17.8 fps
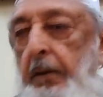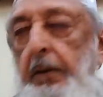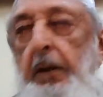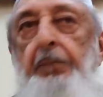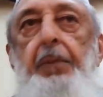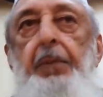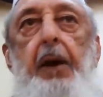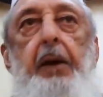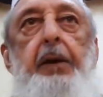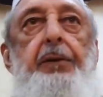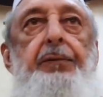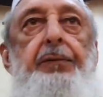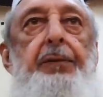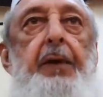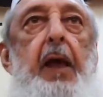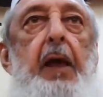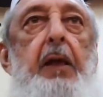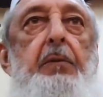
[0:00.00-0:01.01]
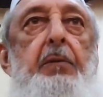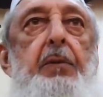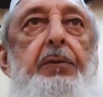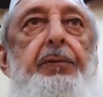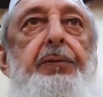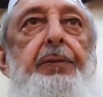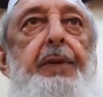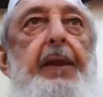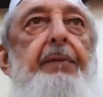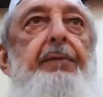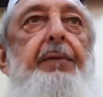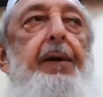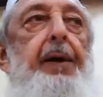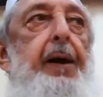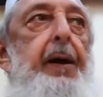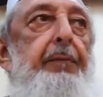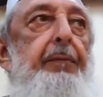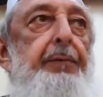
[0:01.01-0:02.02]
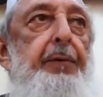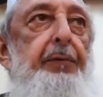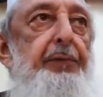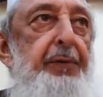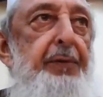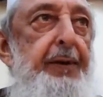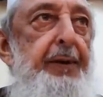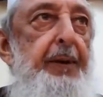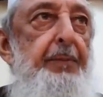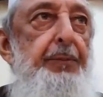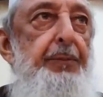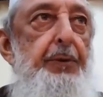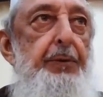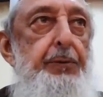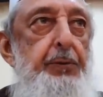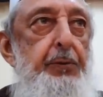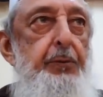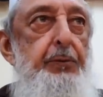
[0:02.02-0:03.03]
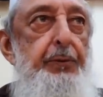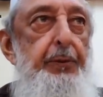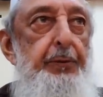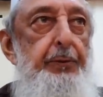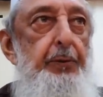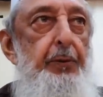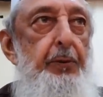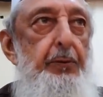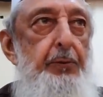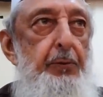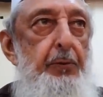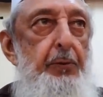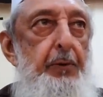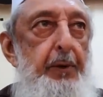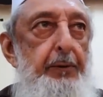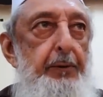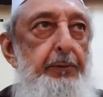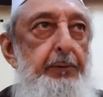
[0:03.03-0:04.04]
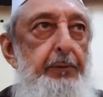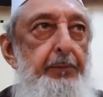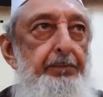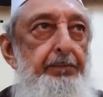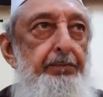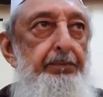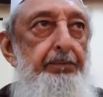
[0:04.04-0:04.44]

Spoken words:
that Pakistan must never have the freedom to choose its own rulers.